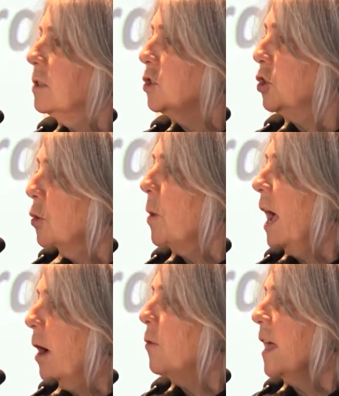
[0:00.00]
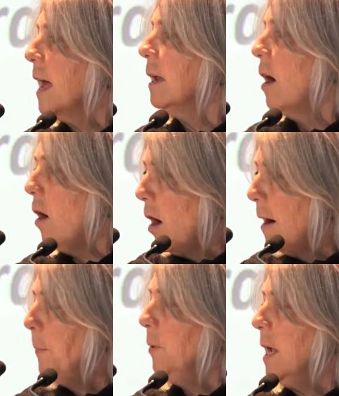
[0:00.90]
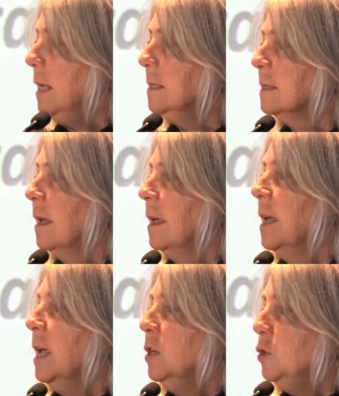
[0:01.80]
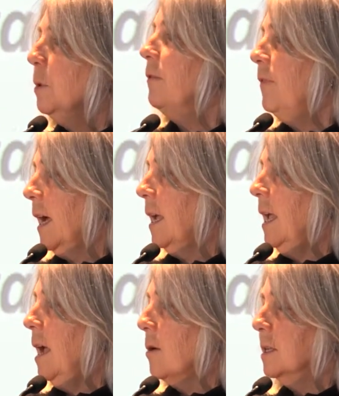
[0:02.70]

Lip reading: to show how that operates to affect care.